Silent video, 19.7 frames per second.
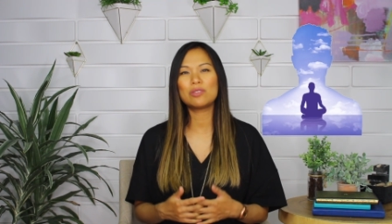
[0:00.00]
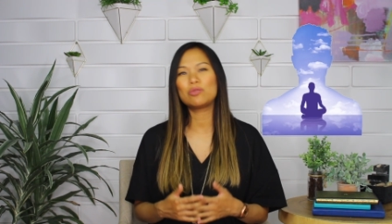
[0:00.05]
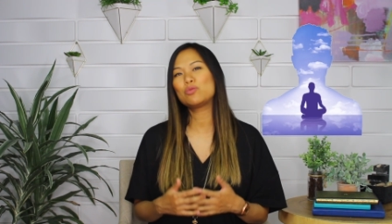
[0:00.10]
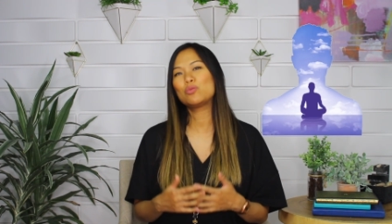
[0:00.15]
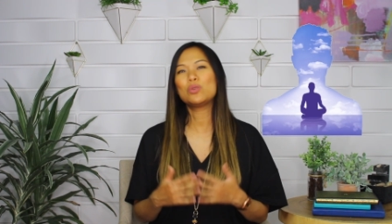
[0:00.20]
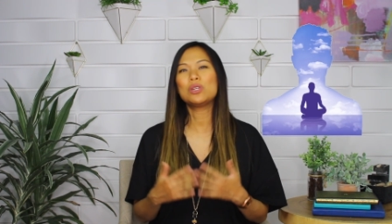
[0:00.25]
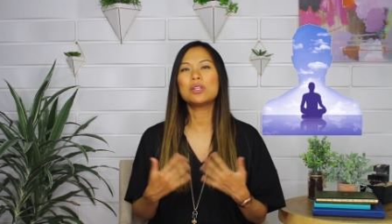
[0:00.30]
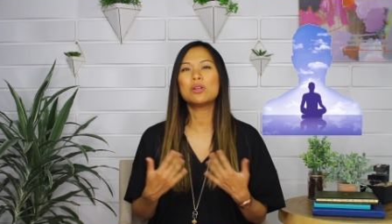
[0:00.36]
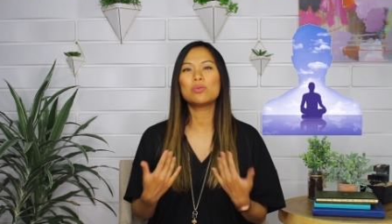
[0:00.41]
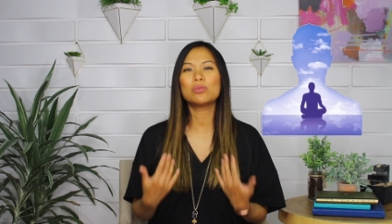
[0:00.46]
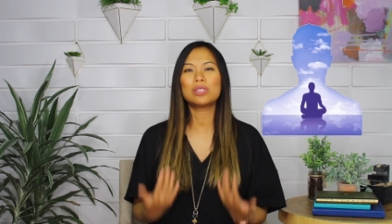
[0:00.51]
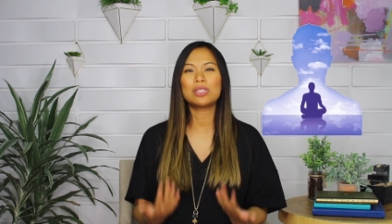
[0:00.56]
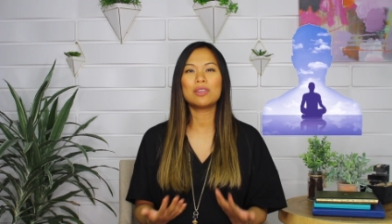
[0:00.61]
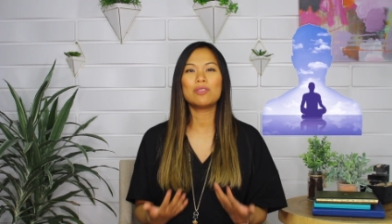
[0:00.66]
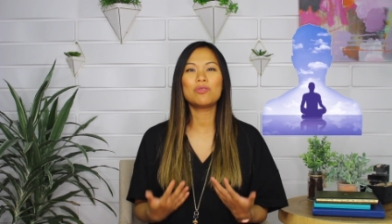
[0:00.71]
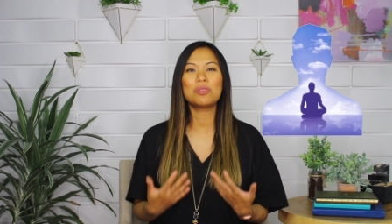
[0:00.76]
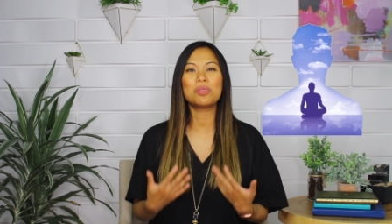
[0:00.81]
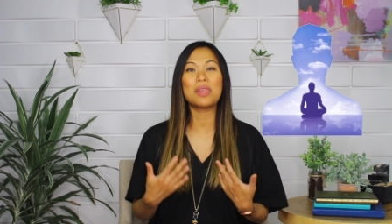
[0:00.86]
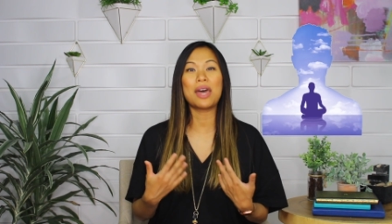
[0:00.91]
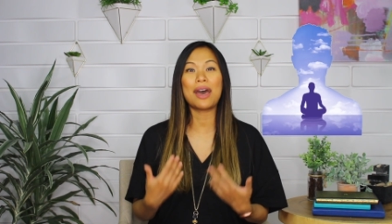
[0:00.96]
if we don't
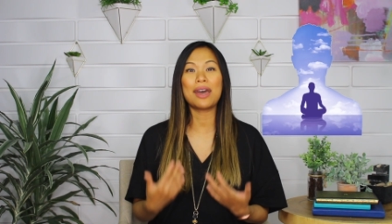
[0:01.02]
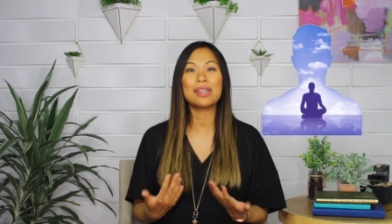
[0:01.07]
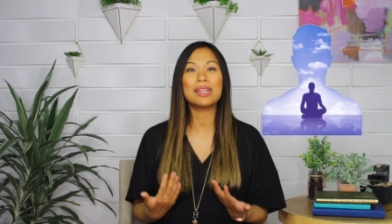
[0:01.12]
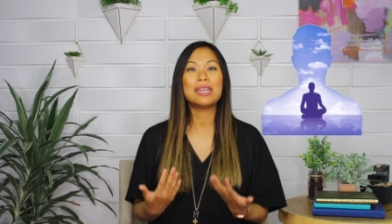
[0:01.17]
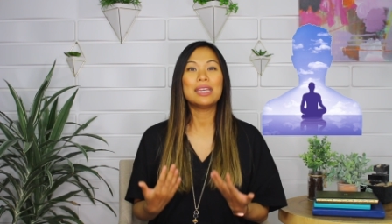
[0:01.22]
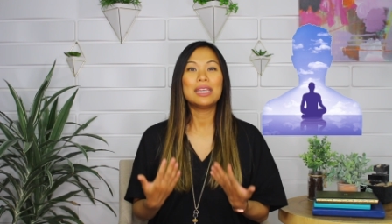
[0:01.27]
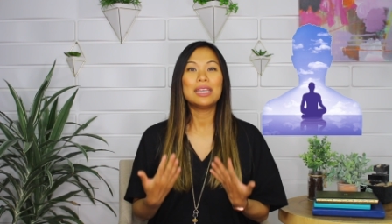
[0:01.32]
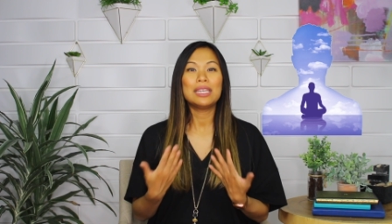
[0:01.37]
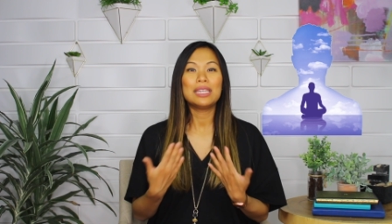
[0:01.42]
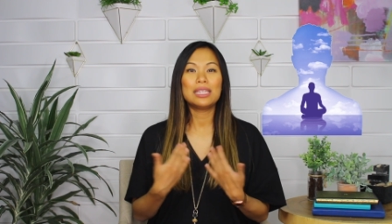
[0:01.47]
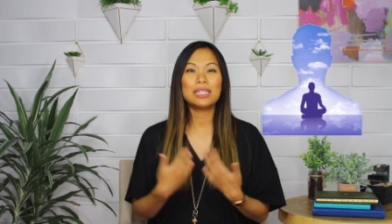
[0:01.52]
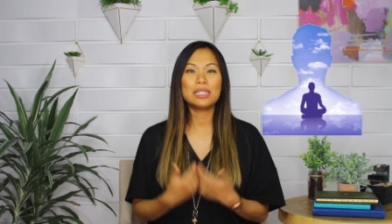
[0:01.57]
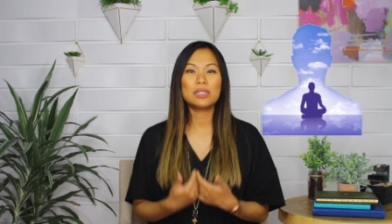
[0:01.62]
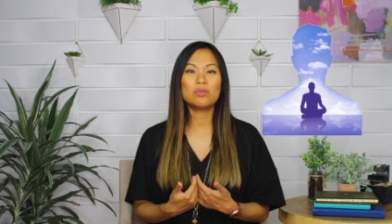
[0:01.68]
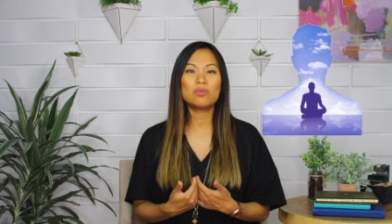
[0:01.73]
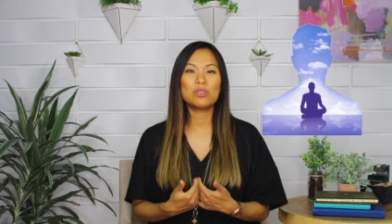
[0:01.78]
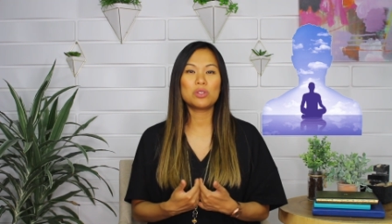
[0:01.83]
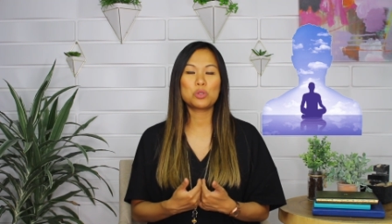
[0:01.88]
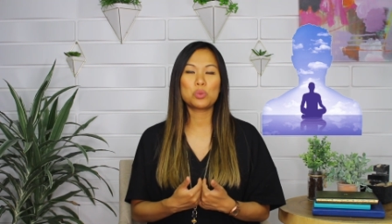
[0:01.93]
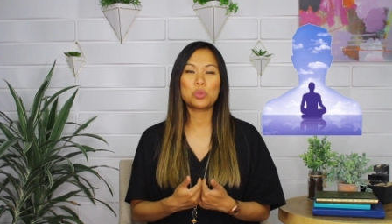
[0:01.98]
give that
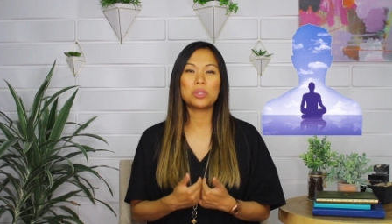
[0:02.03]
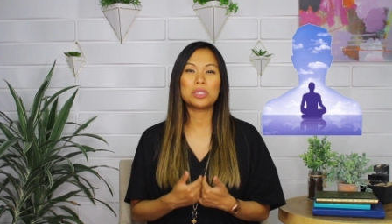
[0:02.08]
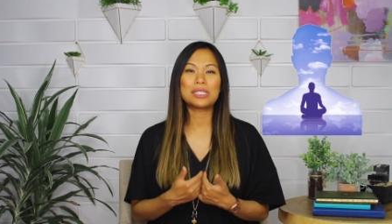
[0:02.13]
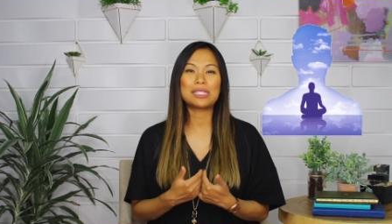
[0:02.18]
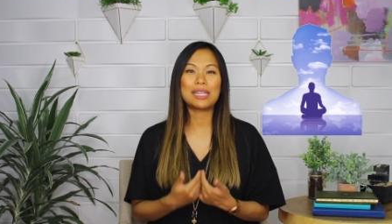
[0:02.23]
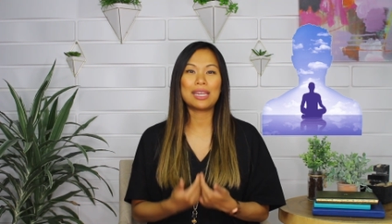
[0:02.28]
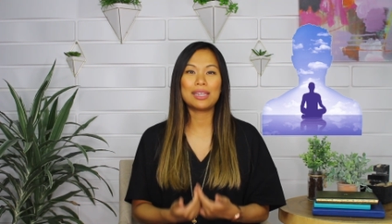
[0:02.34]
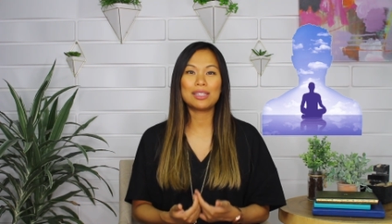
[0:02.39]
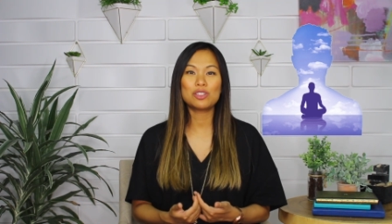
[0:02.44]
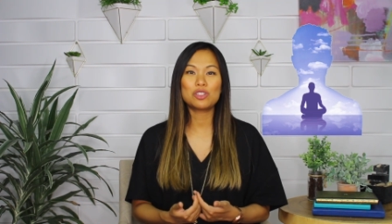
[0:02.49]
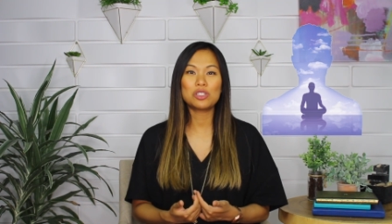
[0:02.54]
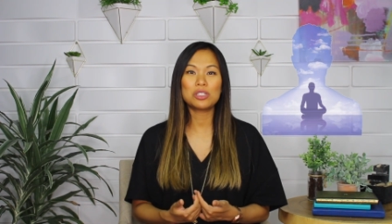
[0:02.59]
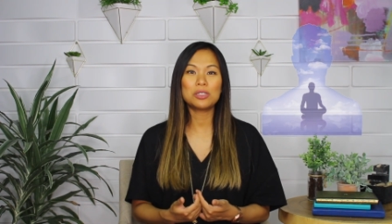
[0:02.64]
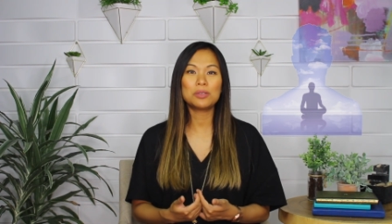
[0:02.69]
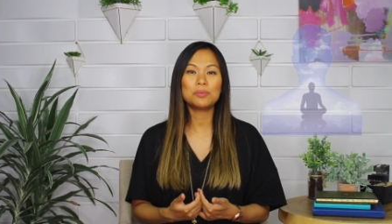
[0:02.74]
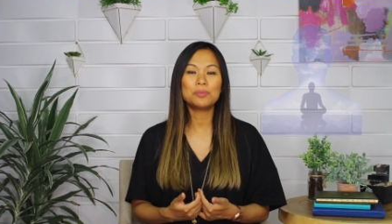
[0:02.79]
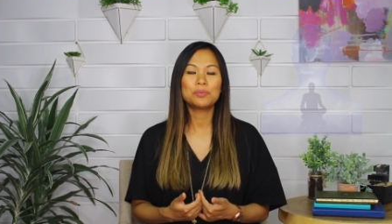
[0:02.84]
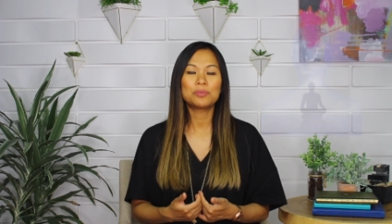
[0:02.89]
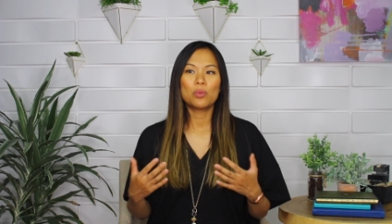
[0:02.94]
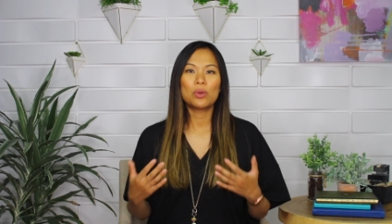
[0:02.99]
individual attention,